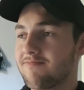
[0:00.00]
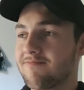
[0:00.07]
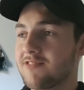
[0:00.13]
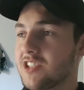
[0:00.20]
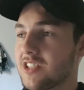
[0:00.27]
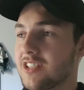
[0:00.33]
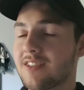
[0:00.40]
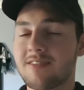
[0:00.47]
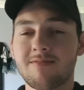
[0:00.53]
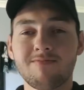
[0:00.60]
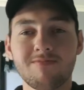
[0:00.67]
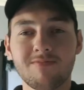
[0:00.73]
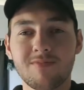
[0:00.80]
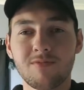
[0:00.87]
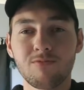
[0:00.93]
just
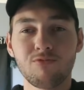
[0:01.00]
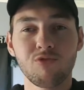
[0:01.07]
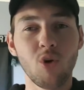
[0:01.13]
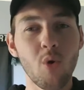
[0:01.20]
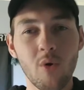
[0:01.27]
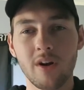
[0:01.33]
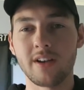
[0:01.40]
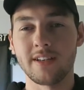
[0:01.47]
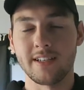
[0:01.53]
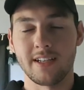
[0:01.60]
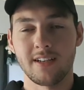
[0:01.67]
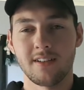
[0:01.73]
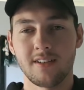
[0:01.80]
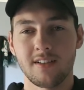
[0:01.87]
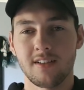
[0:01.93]
ruined
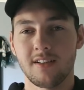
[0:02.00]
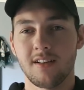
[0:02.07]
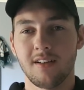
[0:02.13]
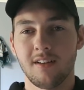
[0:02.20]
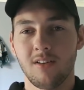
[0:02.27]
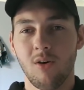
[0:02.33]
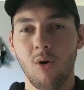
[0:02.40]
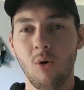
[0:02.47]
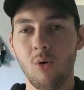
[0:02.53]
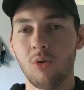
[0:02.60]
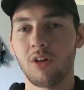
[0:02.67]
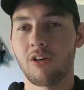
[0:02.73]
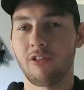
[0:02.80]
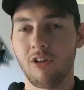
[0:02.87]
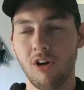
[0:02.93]
all
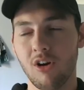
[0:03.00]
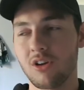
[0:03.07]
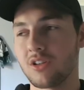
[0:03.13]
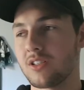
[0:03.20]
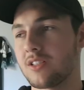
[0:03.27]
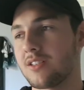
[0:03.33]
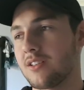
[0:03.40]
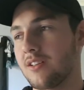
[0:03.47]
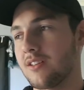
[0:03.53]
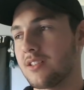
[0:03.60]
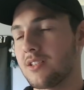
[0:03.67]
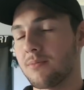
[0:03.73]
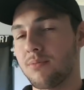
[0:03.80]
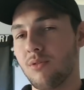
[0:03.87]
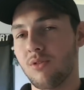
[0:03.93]
the Crows
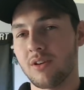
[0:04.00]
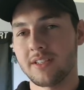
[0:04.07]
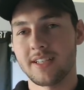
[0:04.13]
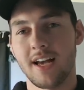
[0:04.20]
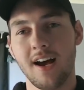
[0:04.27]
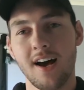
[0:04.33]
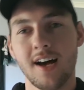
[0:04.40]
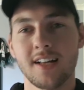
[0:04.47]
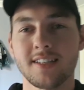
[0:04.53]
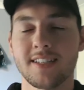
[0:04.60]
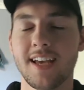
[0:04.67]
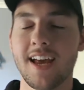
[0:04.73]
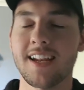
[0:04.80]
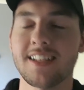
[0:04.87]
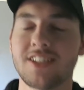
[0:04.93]
supporters'
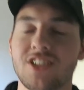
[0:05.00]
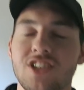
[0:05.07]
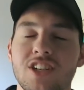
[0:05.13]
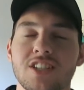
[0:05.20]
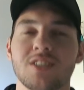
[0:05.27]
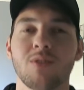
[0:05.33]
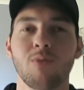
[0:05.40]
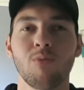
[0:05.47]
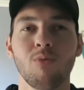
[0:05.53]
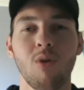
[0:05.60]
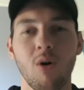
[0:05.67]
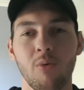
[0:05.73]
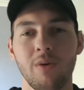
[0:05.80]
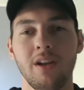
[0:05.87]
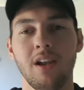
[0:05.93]
hearts, and it's just
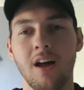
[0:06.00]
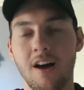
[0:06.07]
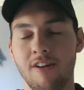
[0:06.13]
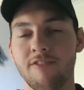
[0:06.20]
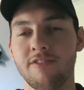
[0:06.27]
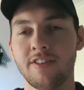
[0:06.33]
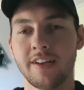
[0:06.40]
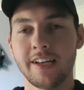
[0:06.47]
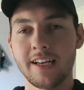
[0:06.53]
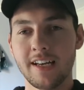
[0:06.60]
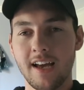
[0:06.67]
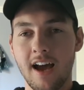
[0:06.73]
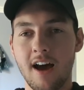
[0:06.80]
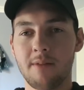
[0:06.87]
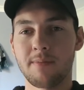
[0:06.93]
what we love
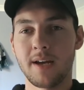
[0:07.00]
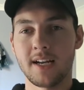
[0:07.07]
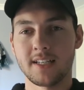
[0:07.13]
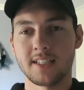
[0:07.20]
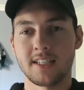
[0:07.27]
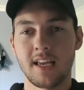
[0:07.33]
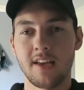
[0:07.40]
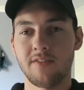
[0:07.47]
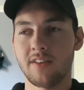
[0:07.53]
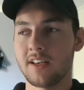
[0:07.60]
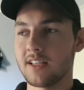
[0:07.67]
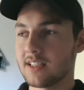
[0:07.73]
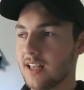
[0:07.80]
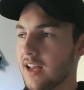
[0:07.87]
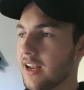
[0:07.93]
about Stevie,
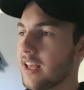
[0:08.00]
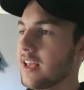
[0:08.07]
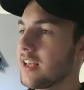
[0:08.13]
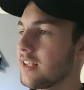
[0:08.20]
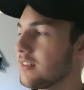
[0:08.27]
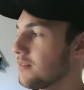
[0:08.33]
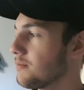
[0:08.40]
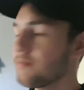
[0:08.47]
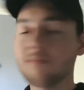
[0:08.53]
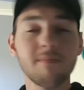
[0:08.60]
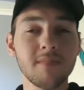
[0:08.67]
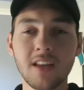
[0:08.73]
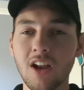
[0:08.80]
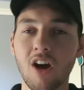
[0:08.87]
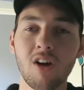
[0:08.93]
is that he
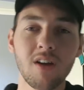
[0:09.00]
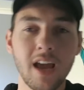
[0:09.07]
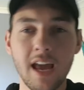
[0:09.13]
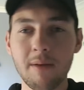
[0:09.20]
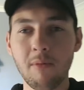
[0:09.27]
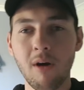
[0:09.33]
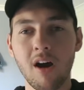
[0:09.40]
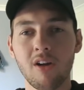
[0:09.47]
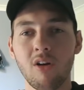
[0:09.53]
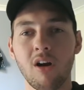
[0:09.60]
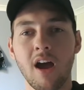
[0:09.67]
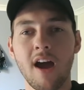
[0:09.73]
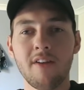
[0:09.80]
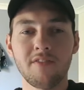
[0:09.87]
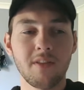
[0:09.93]
might not
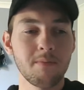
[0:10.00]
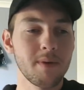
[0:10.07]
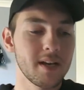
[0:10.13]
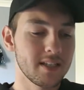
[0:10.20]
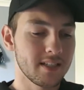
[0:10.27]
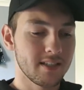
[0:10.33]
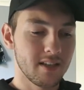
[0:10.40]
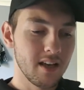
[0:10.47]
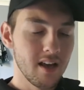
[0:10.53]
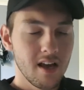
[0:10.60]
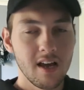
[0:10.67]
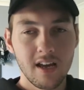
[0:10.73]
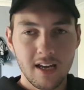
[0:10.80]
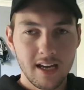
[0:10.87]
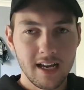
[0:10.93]
have the best
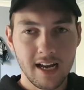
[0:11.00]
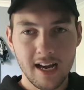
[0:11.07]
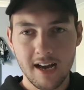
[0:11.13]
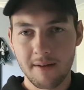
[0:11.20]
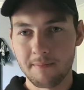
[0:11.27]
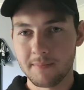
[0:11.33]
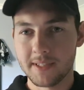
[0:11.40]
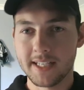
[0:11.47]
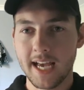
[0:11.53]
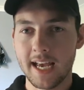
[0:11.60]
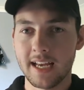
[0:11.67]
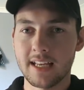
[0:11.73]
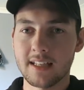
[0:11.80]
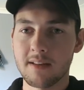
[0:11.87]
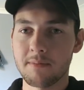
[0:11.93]

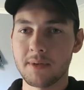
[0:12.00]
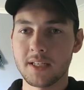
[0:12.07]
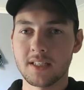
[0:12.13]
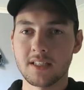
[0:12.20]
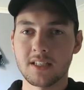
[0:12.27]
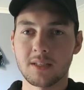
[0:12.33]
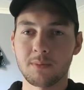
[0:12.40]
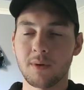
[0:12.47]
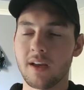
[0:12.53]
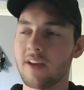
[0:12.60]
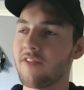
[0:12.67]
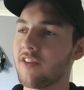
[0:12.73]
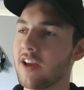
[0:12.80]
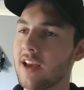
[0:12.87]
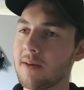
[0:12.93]
tank in the business, but
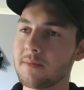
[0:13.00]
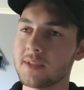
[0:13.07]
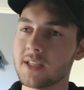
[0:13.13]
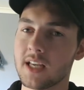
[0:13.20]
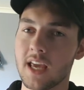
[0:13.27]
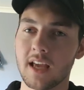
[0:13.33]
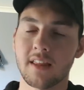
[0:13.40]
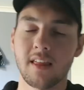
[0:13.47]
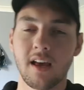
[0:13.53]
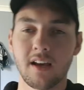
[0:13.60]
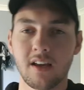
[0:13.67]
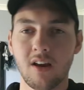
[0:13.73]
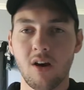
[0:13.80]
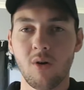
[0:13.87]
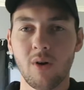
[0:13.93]
for him to kick
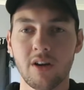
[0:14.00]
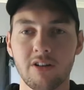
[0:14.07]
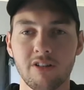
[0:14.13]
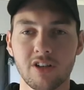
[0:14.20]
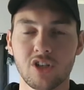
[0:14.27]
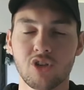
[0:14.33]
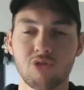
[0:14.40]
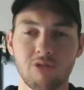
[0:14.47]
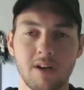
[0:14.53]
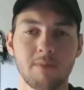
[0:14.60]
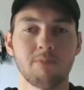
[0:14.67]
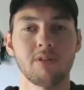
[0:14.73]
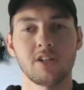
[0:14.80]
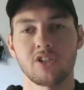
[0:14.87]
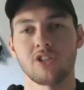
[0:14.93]
that goal under extreme
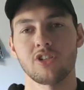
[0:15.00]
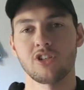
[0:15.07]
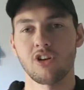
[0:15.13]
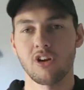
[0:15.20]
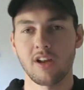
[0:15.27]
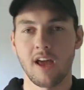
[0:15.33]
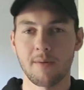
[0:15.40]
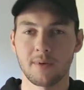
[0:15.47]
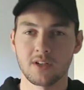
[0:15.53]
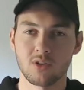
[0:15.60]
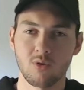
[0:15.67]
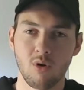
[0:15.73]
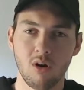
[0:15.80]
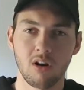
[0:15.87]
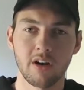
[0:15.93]
pressure showed how much
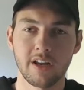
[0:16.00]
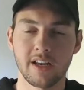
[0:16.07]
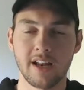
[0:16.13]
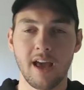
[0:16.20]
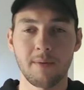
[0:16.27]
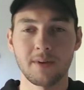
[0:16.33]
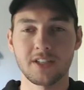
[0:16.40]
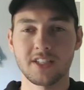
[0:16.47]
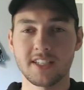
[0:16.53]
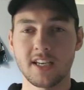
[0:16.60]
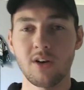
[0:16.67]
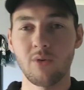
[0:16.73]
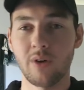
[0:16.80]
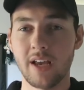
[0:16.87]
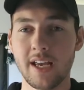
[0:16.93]
quality and how much
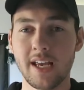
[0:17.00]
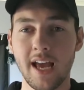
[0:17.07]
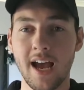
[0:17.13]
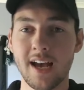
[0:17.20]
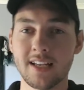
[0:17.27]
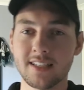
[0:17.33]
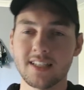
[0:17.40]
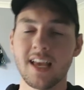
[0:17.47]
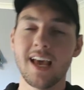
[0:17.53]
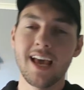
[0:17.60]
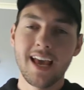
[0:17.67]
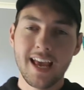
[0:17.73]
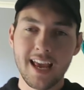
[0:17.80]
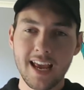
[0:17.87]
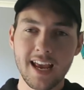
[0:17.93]
skill he has
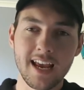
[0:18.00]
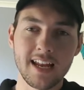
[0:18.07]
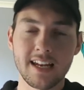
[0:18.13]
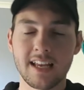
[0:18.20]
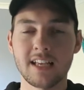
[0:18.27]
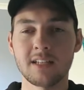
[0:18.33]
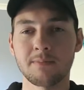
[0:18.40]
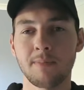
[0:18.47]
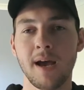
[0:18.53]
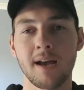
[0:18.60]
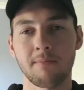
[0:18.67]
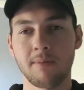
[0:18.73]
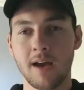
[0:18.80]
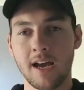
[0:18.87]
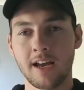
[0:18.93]
in his
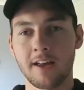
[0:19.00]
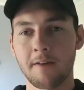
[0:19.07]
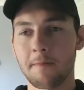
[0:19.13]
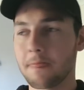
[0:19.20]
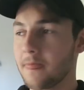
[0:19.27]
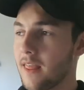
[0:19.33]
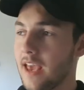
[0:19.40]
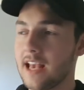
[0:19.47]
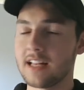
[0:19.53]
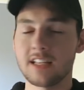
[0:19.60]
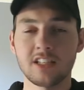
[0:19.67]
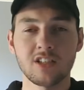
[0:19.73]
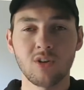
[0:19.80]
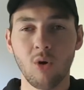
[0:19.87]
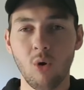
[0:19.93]
backpack. It
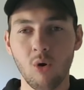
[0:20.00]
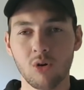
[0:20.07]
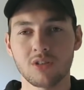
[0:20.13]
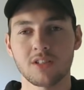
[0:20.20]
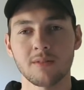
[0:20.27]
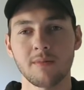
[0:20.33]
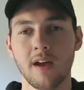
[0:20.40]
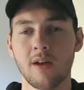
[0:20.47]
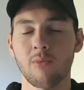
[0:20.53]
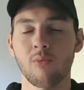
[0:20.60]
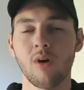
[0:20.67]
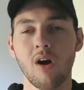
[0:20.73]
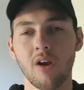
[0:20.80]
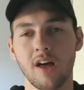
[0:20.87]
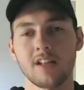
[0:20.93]
is awesome, and
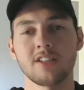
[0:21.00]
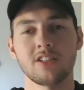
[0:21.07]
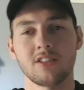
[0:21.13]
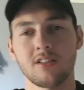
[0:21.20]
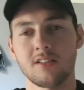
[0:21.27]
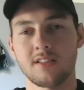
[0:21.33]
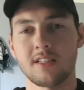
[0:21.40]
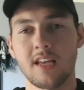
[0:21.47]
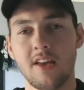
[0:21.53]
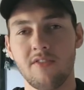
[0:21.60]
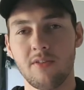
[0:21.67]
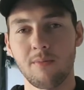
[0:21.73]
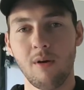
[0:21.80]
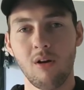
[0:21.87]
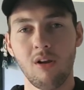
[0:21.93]
well done,
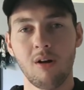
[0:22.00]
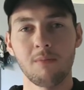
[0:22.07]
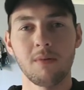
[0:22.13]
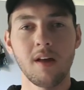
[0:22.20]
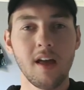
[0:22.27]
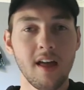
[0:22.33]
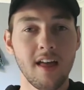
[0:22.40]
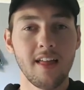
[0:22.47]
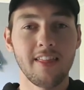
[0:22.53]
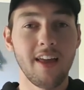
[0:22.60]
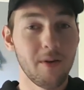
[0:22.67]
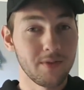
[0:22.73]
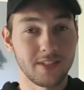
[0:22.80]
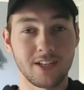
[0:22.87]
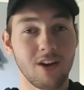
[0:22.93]
Stevie Motlop.
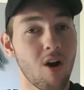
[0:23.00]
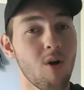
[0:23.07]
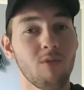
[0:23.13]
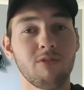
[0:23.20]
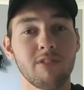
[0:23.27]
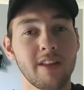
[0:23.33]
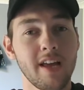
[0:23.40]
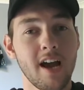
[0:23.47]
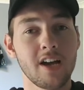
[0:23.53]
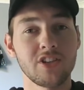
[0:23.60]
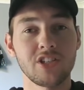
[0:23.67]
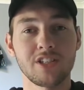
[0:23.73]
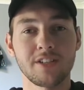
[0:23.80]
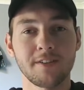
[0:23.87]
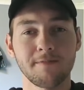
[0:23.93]
That was a goal for the ages.